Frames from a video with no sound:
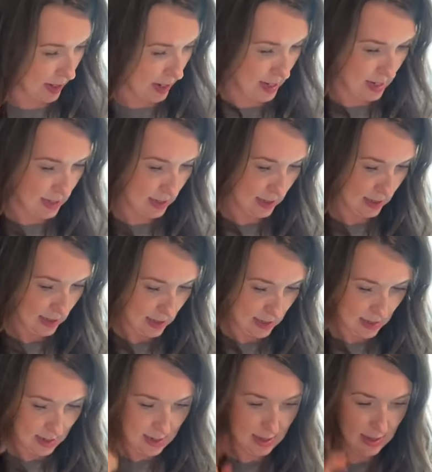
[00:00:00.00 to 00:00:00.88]
right?
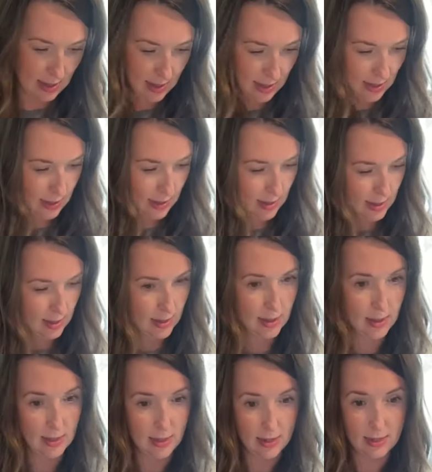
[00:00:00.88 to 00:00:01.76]

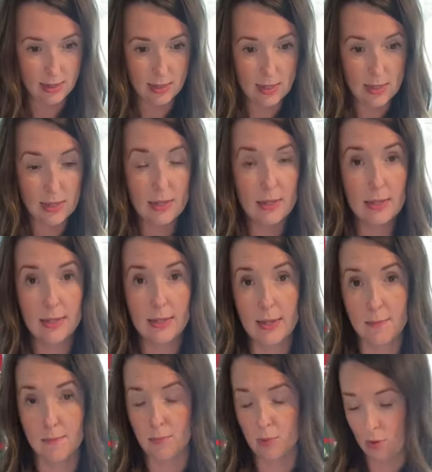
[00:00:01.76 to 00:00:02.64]
This is
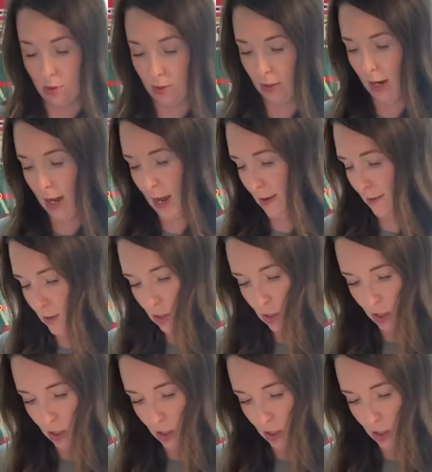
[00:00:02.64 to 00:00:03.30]
simple, okay? I've